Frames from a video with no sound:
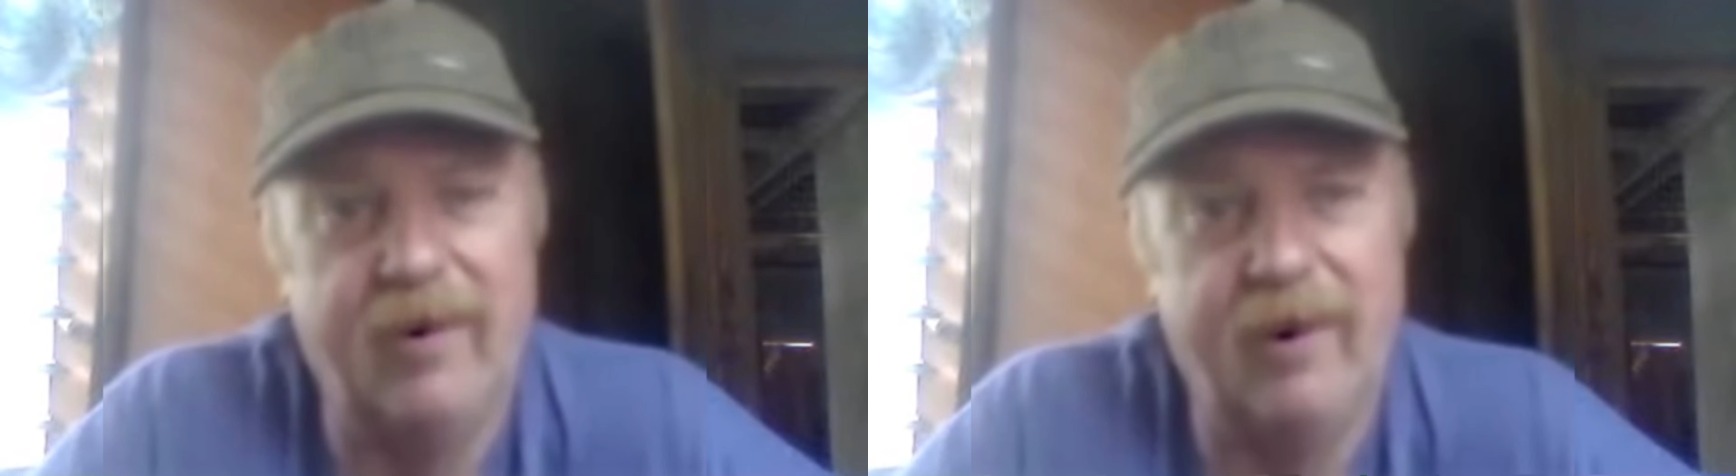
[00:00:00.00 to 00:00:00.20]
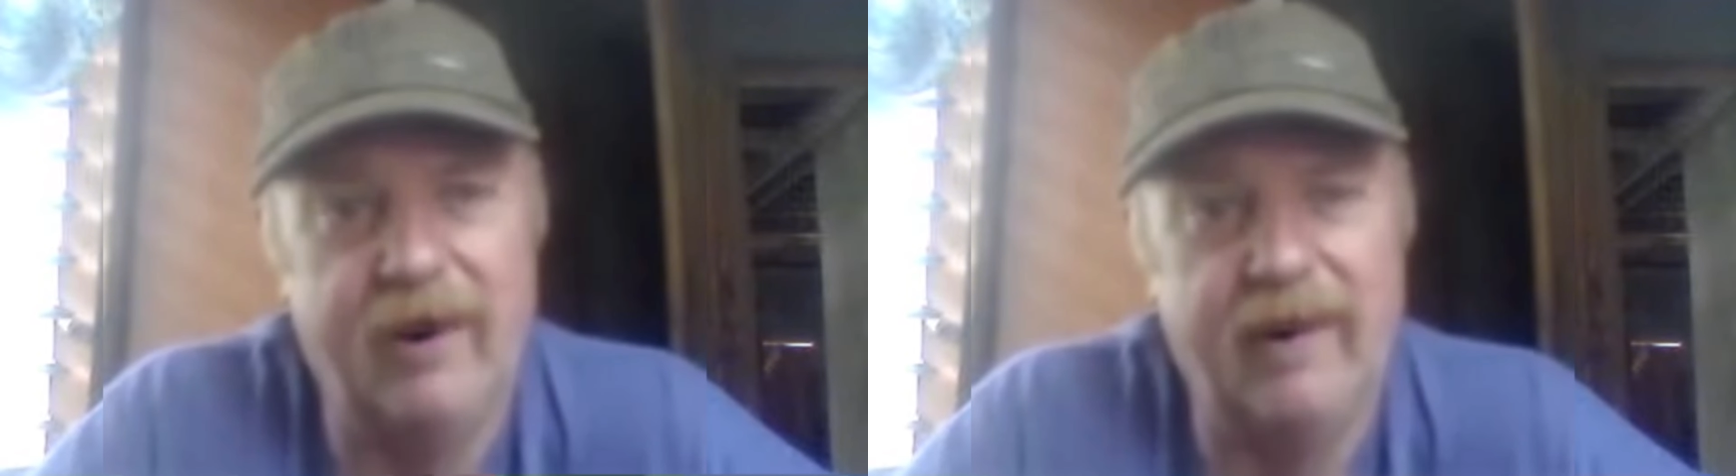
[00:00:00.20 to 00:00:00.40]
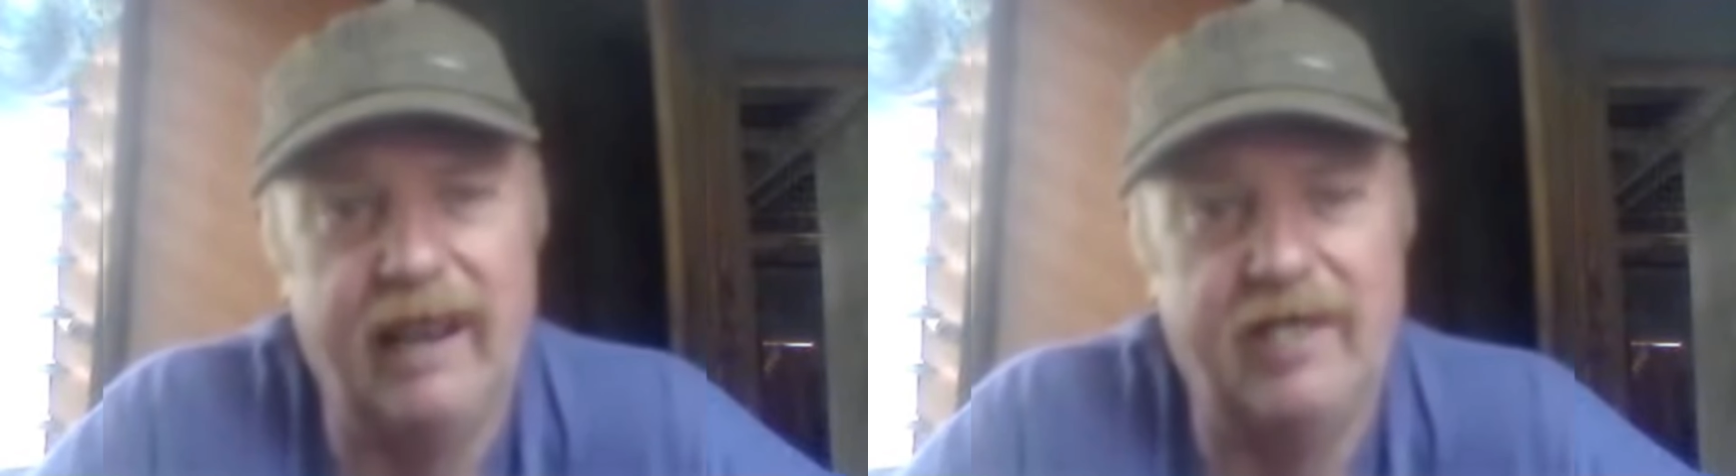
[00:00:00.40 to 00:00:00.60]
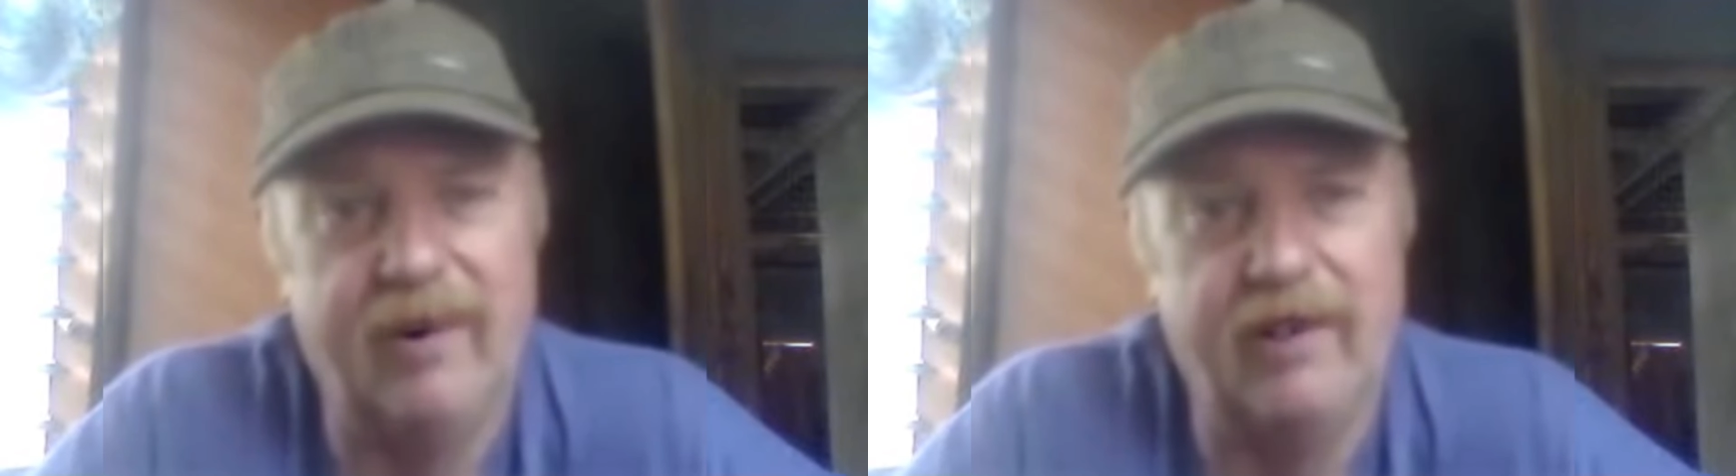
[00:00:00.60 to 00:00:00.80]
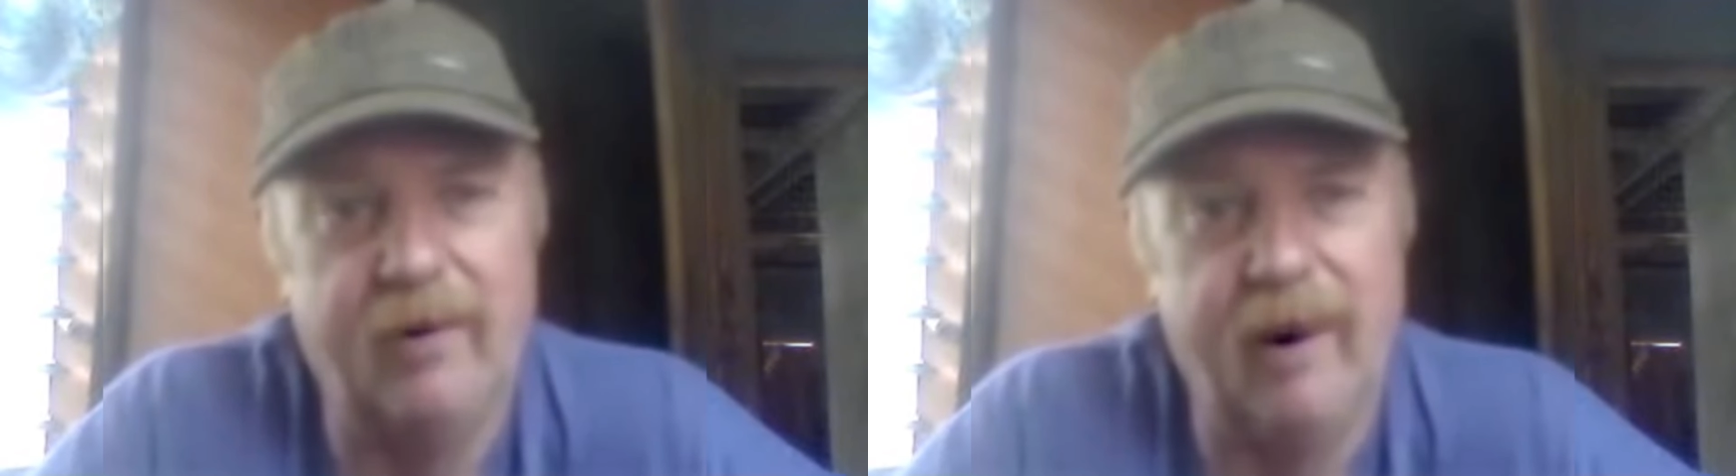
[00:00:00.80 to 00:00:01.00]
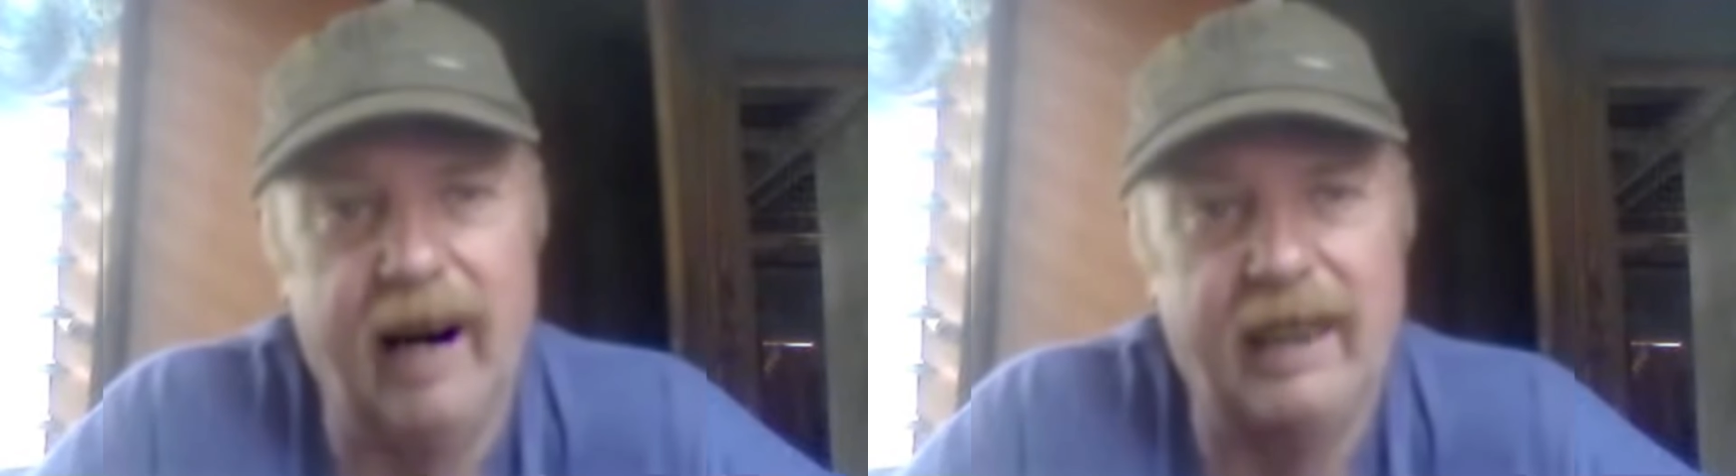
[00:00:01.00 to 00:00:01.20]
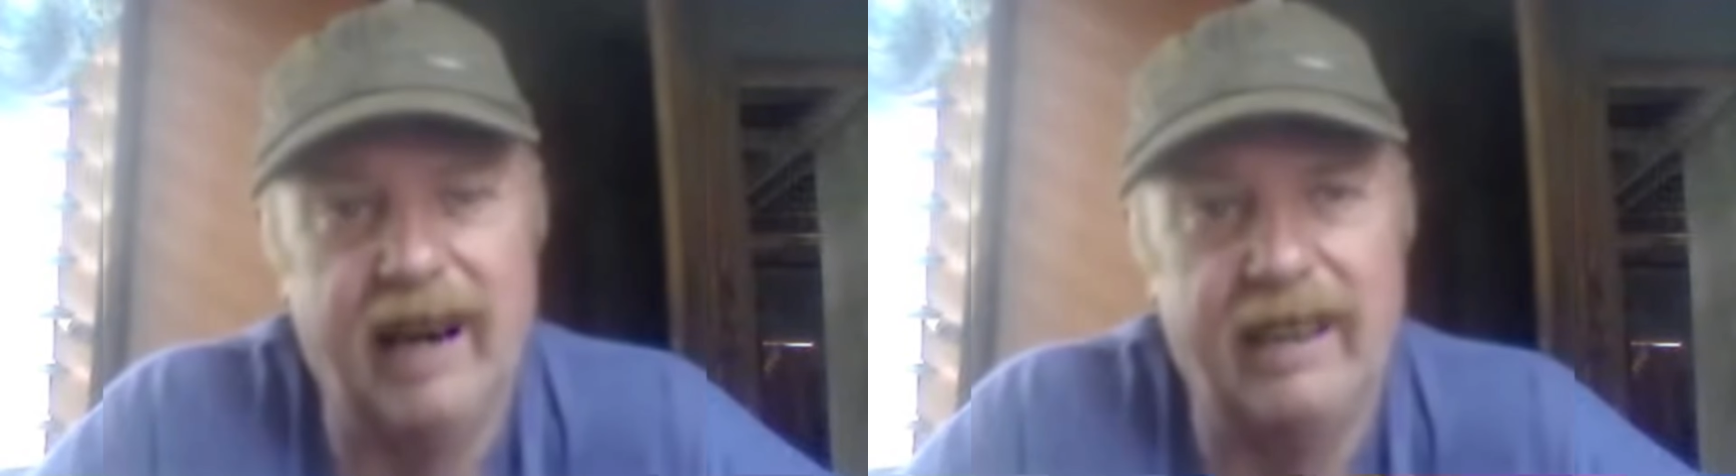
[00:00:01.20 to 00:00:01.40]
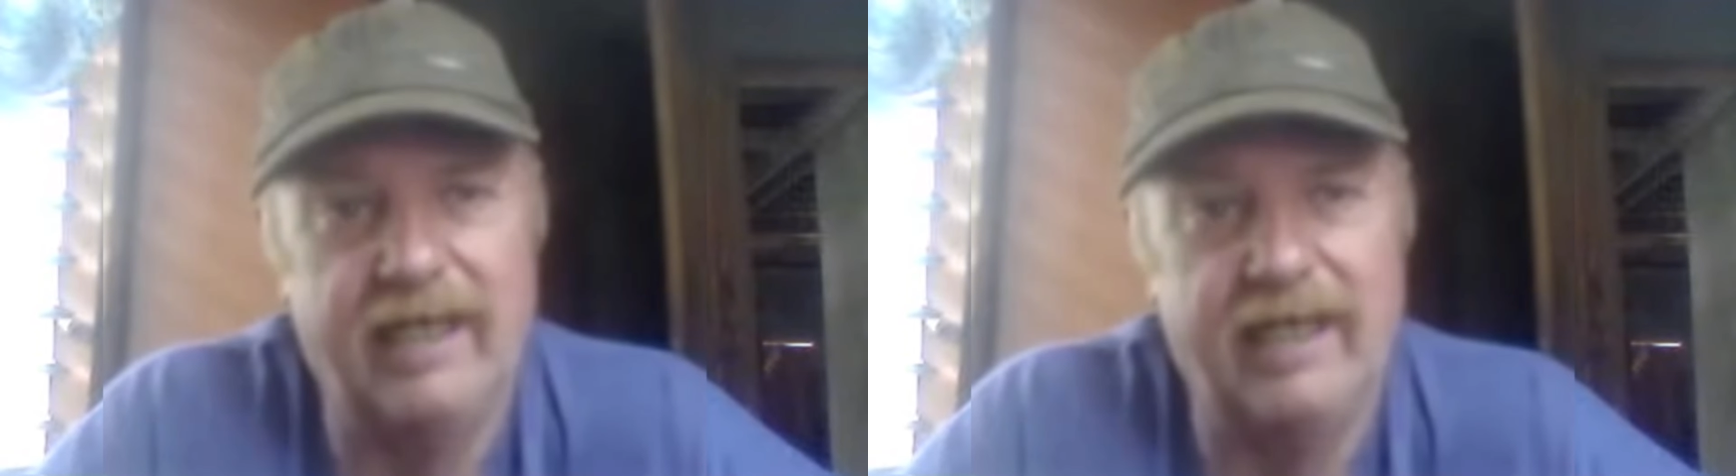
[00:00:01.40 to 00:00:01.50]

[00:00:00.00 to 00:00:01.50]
quarter inch on the right and